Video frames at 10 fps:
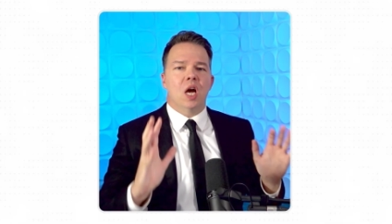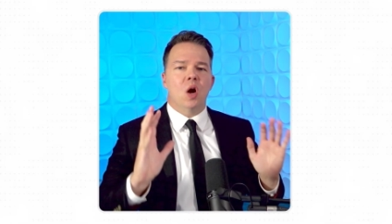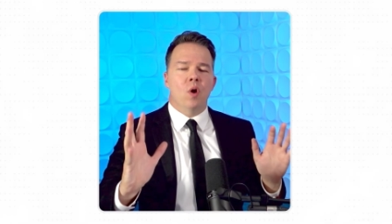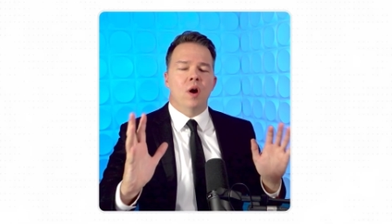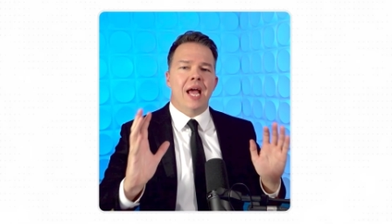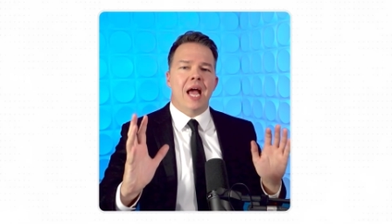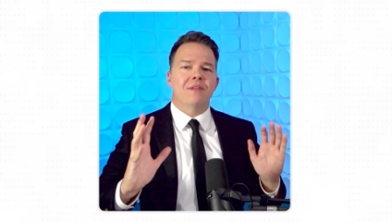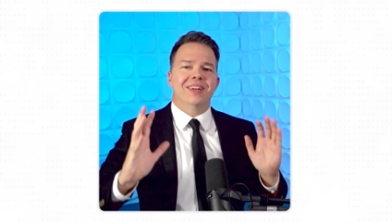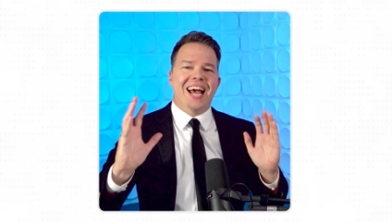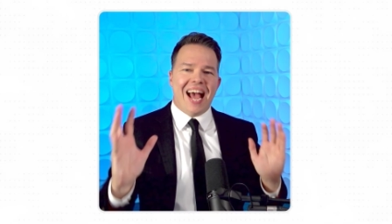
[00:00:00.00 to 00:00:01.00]
I want to have
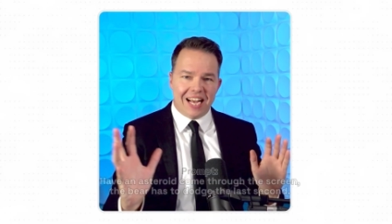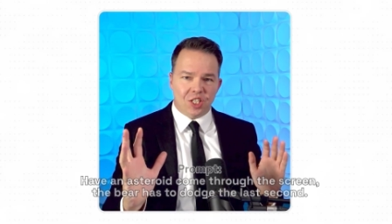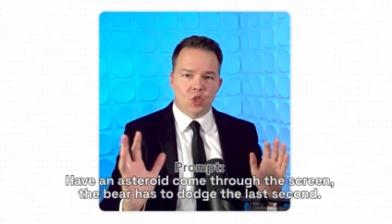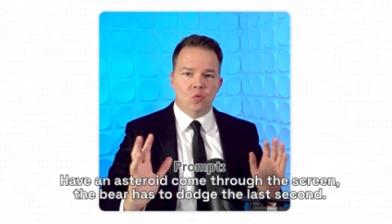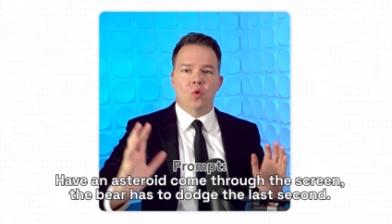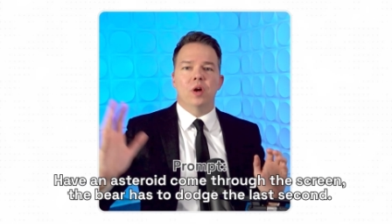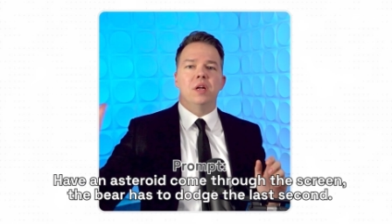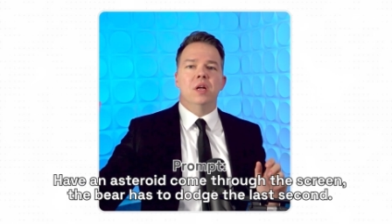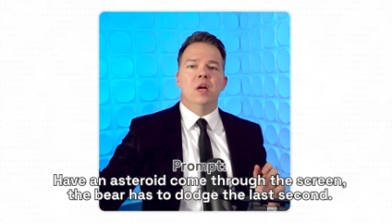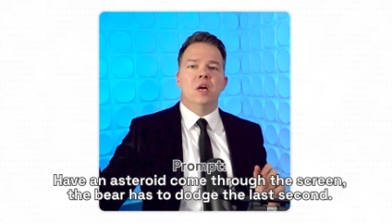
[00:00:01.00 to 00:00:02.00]
an asteroid